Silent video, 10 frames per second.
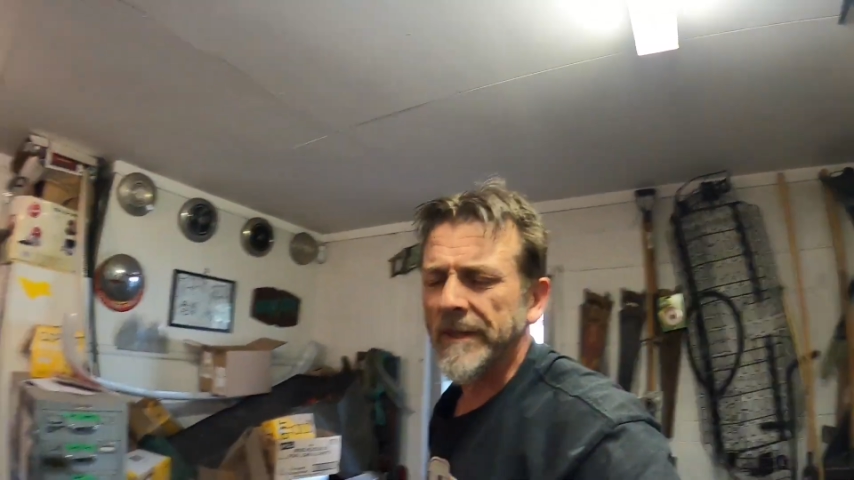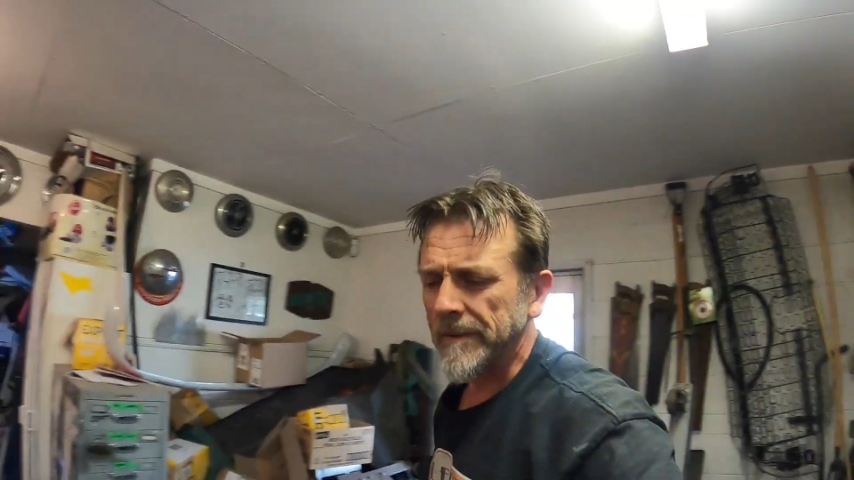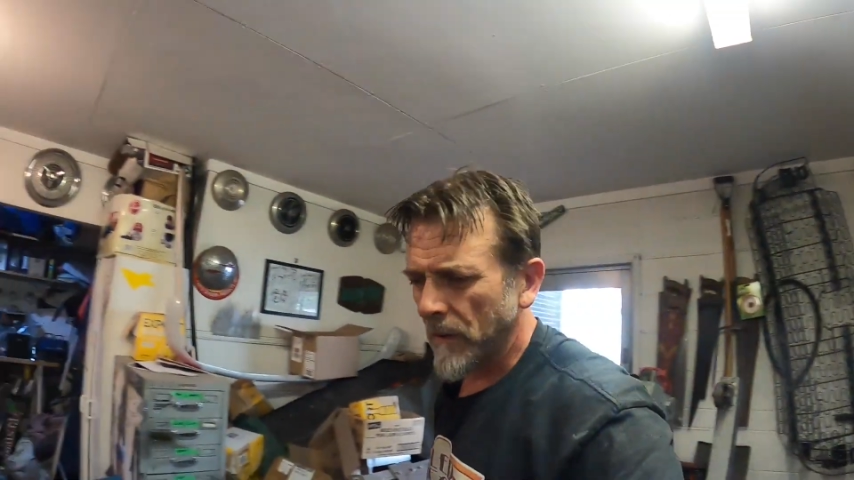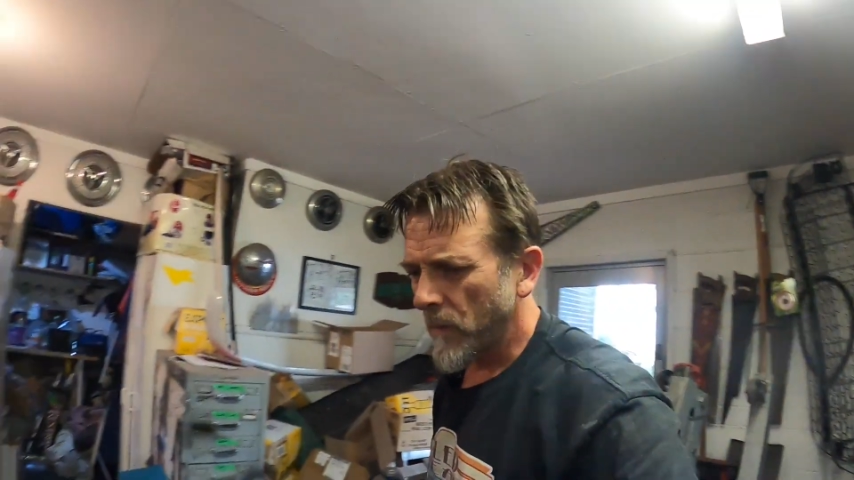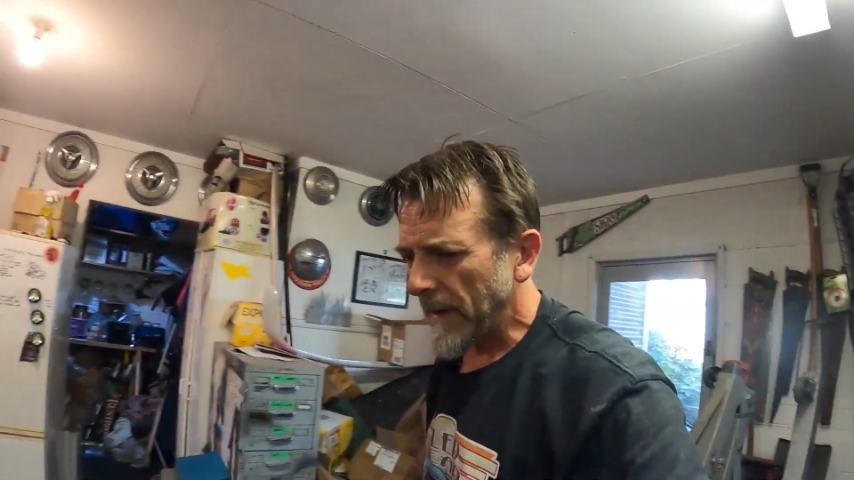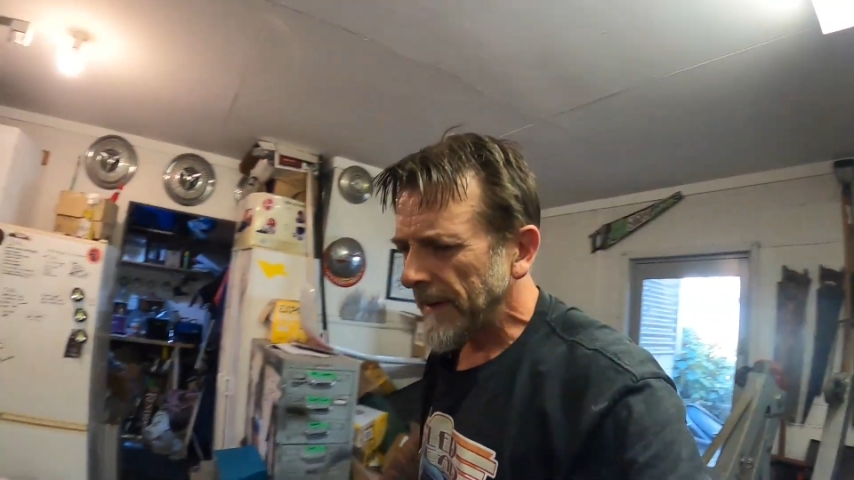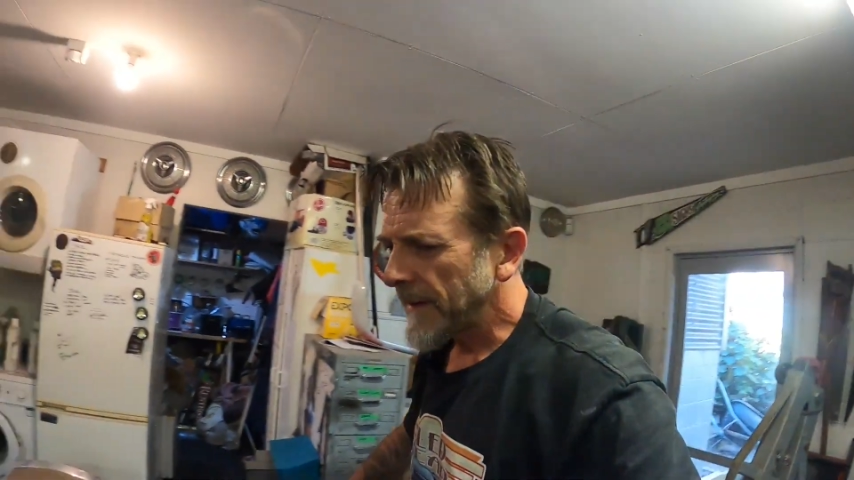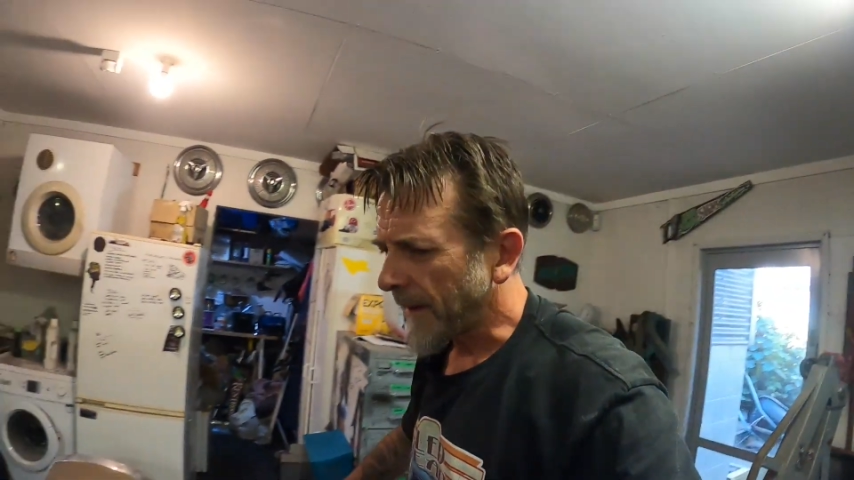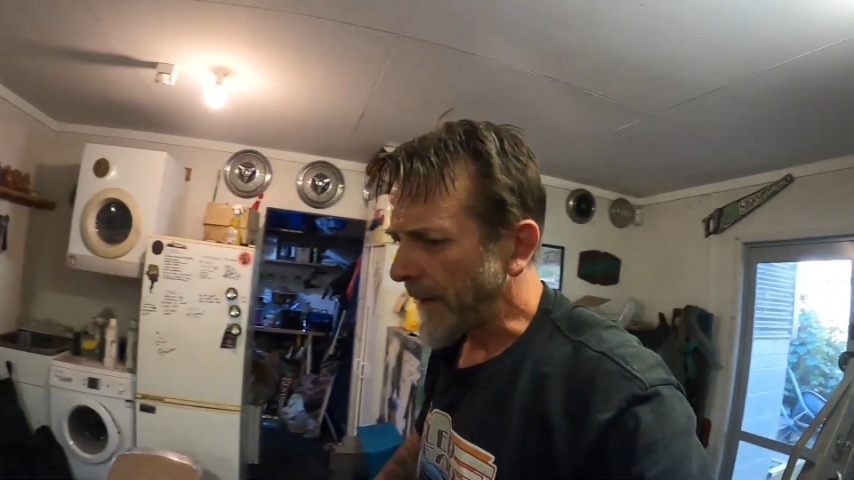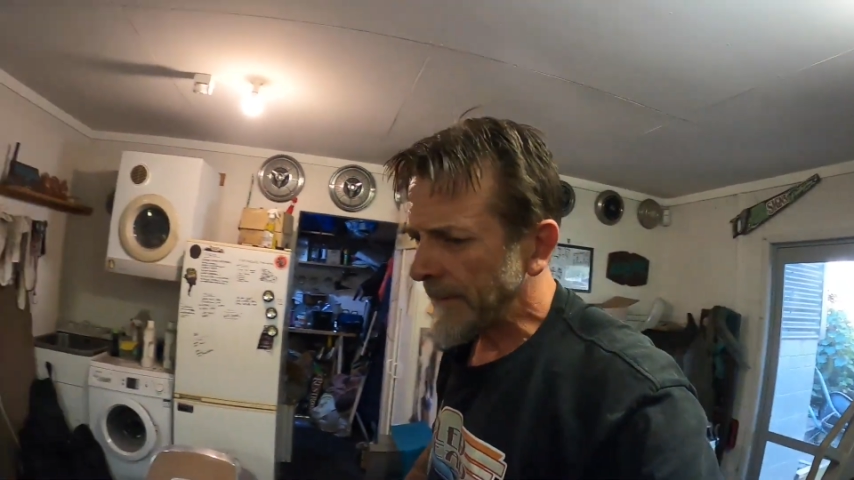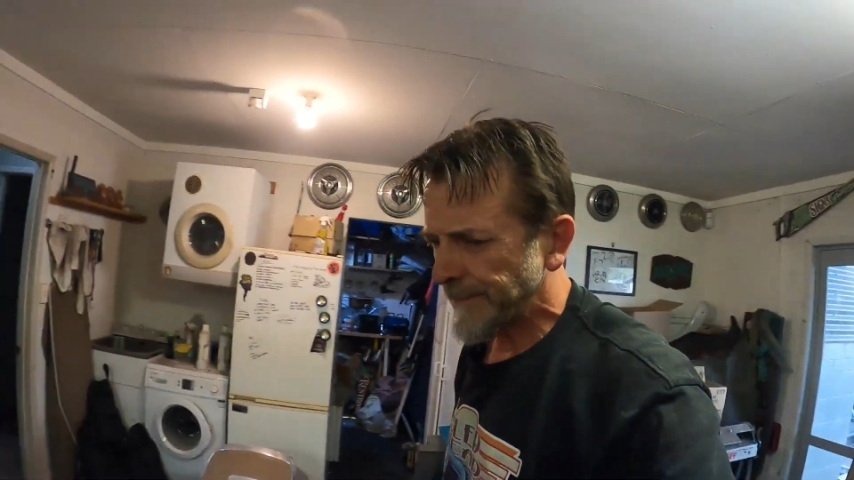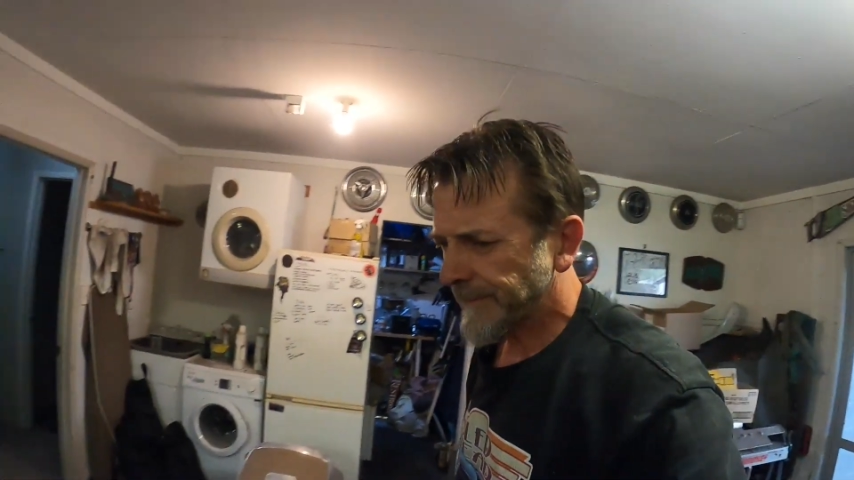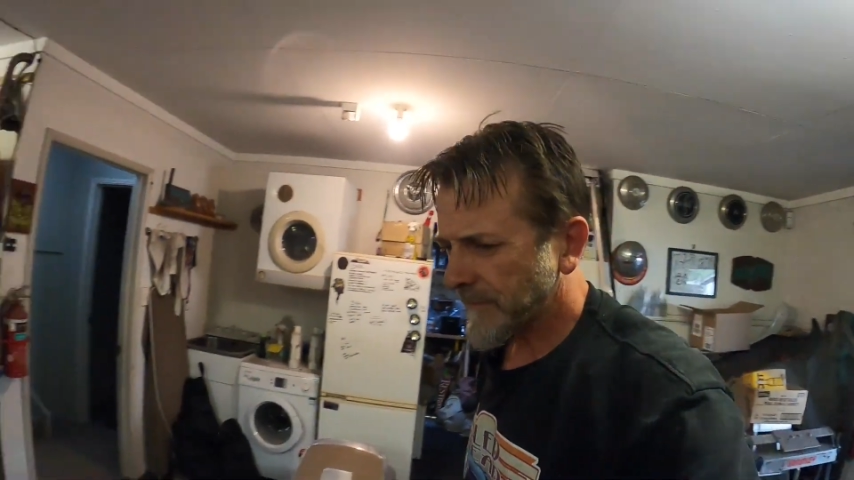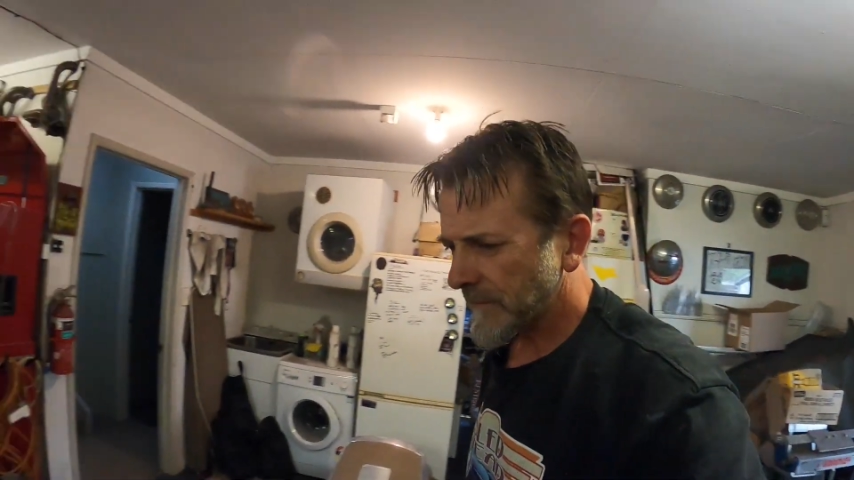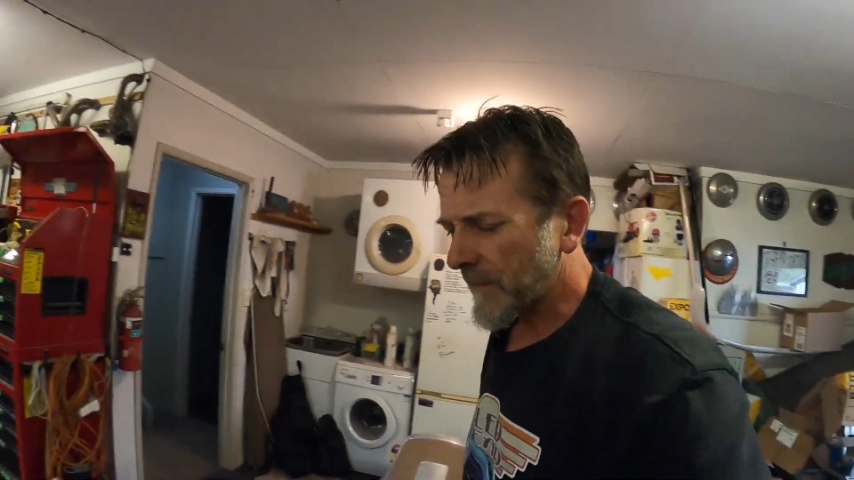me, I wonder
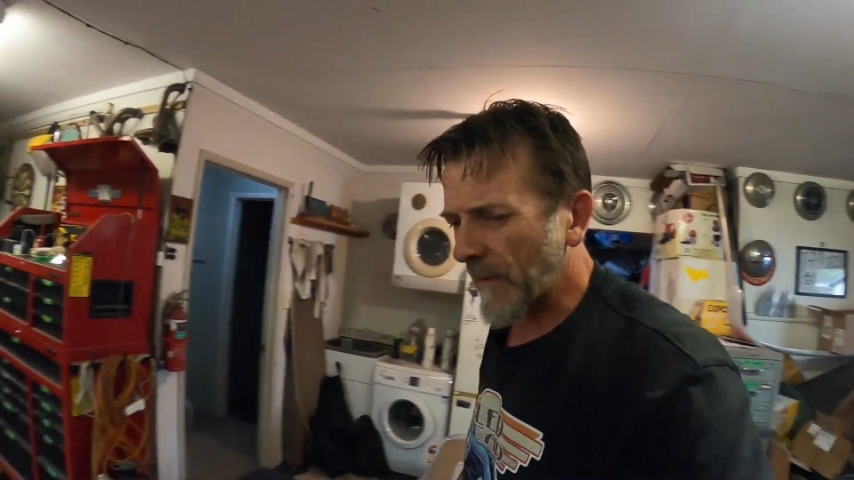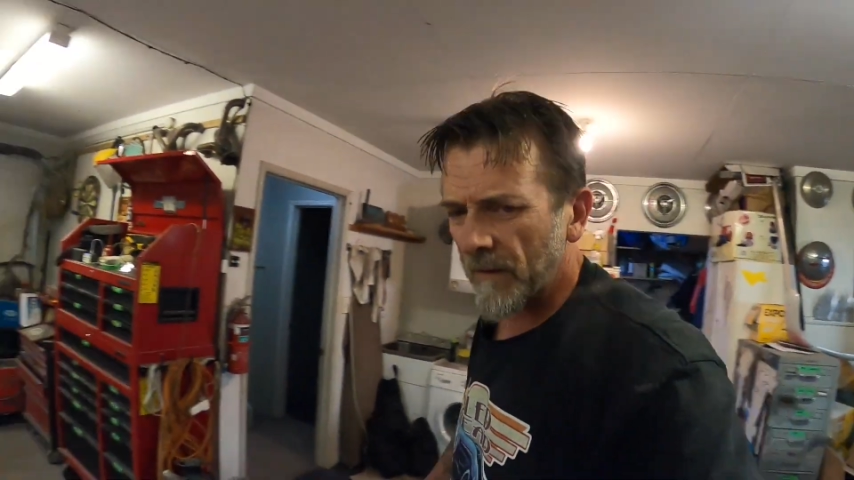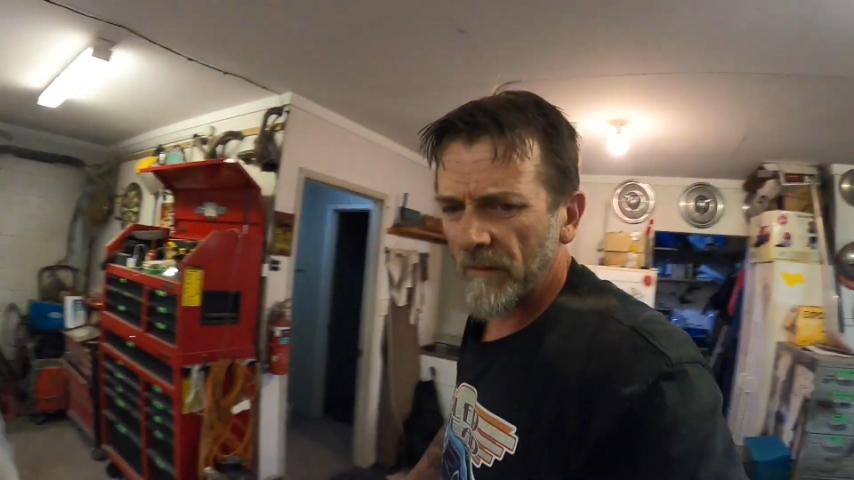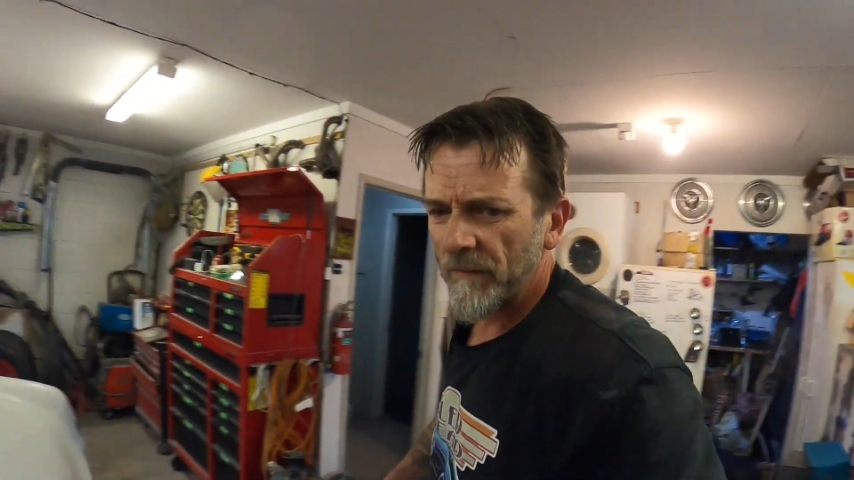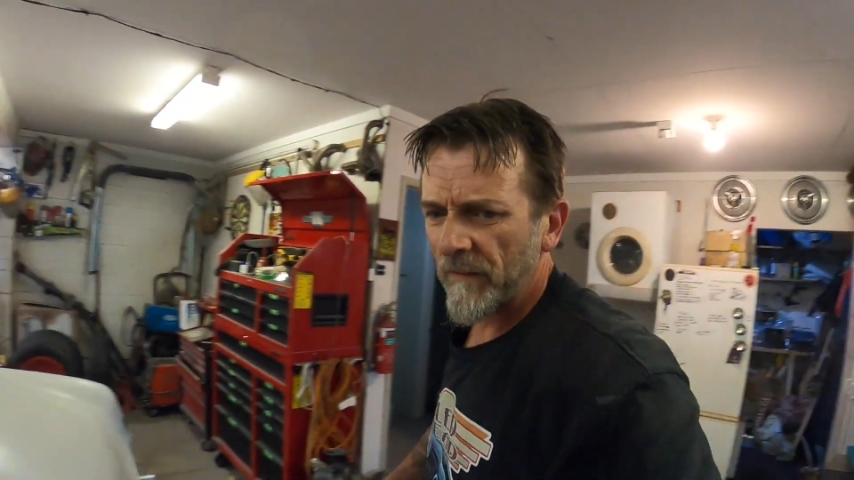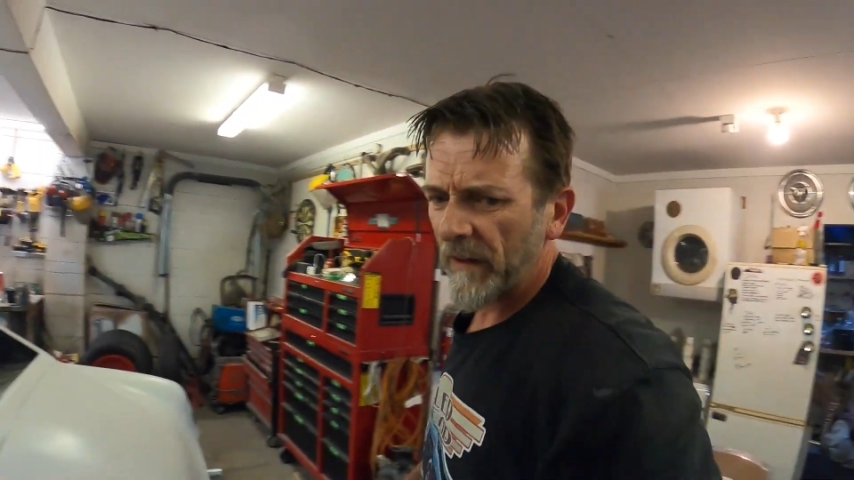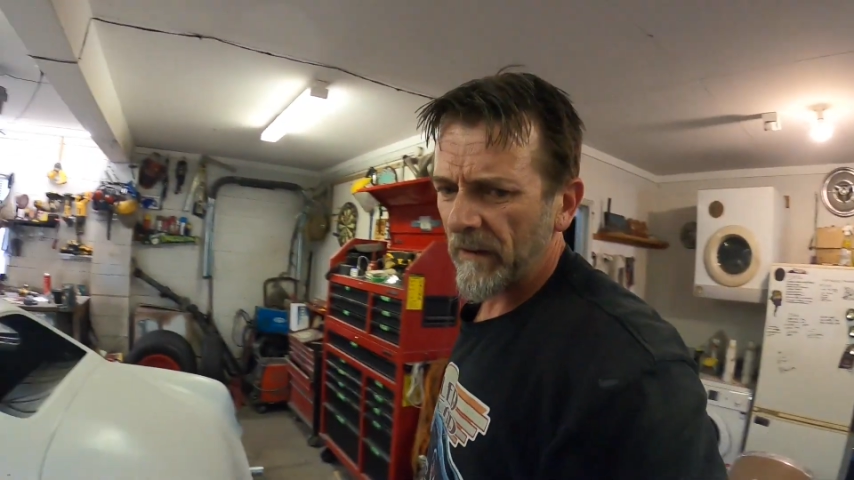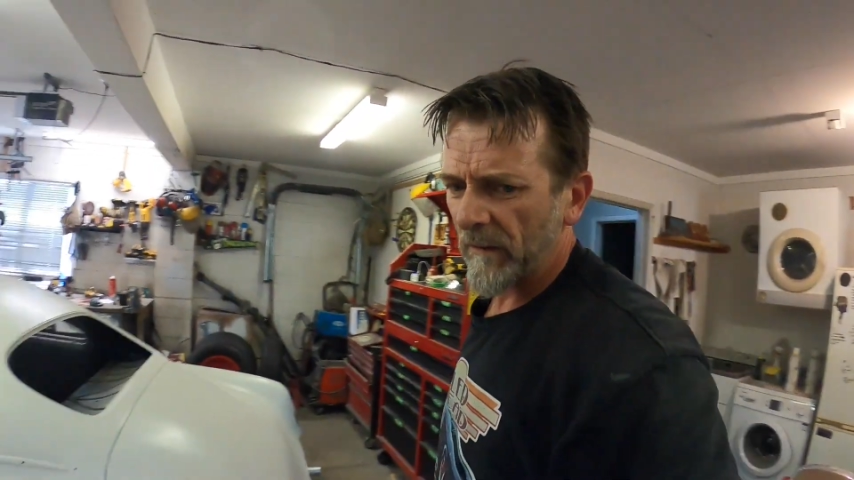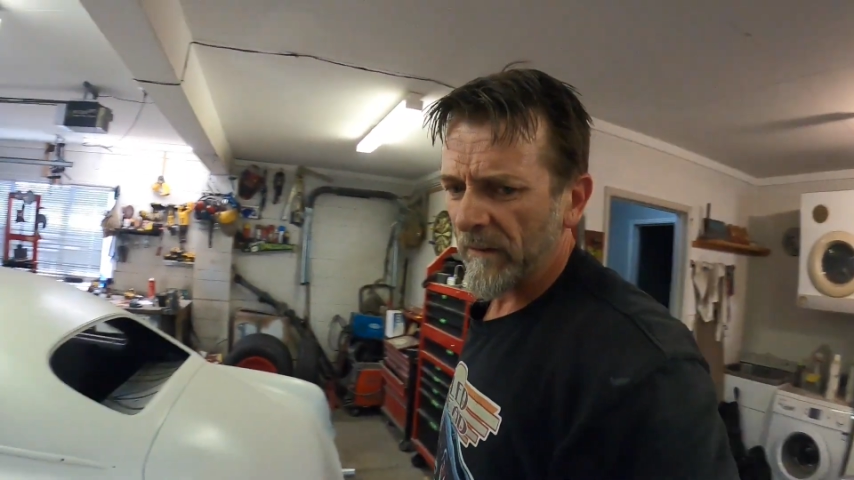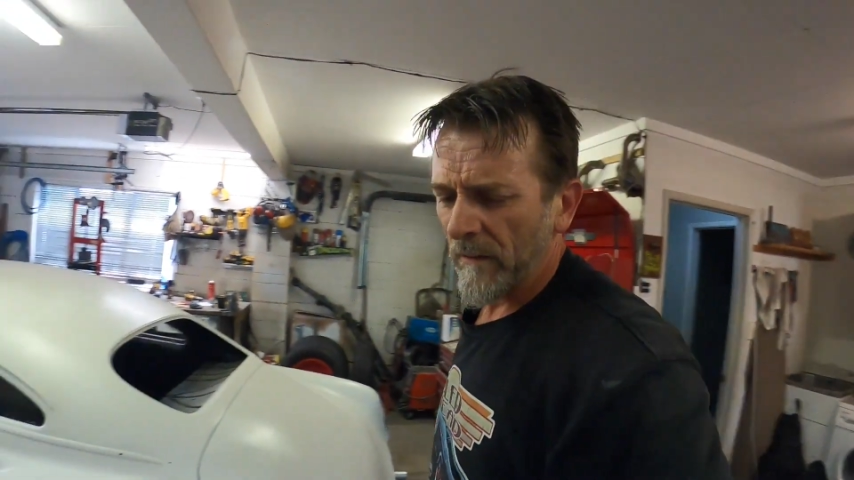if that